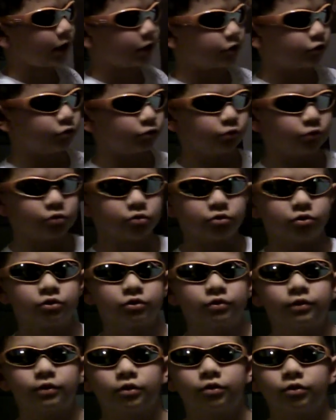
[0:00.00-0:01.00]
actual con
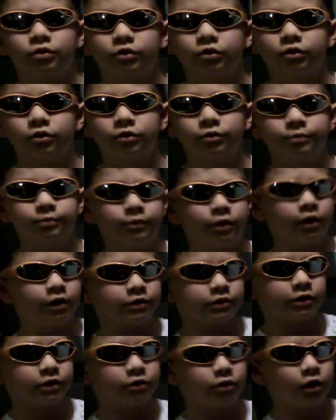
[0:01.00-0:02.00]
um,
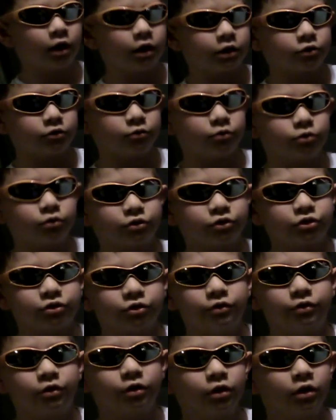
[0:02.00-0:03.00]
as an actual
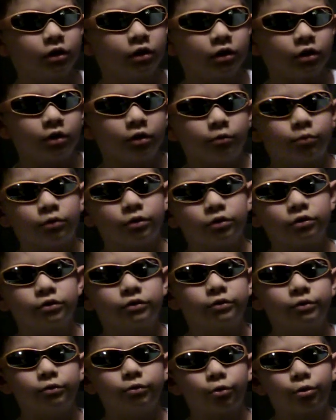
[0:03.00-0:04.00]
constant, one,
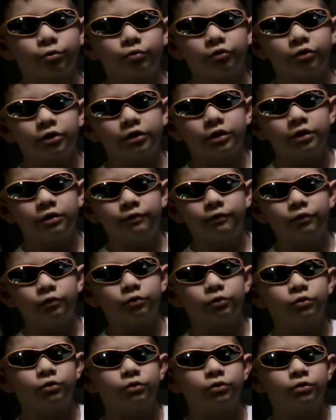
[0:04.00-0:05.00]
two, three,
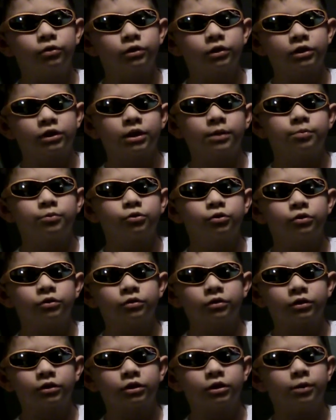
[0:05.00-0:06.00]
four, etc.,
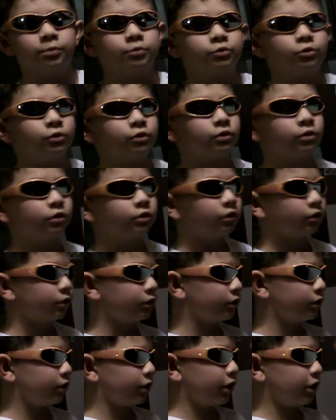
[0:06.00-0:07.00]
etc.
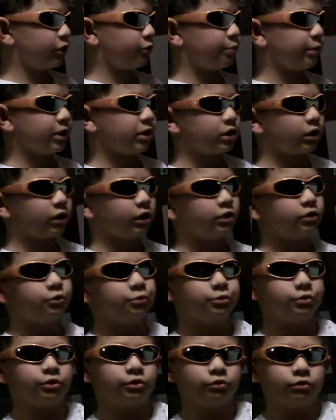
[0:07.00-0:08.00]
It's basically
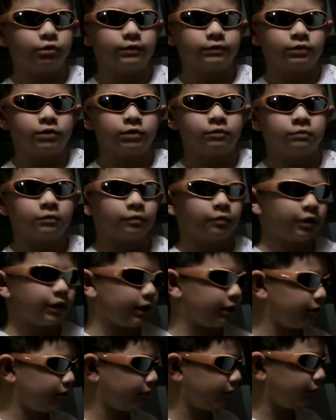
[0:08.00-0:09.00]
doing the derivative of
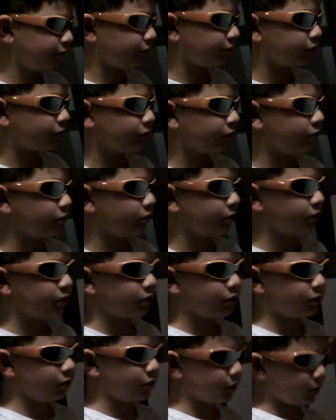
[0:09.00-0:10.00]

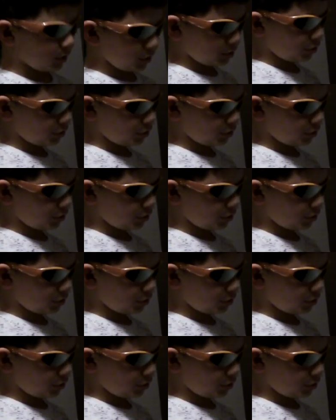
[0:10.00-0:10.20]
that.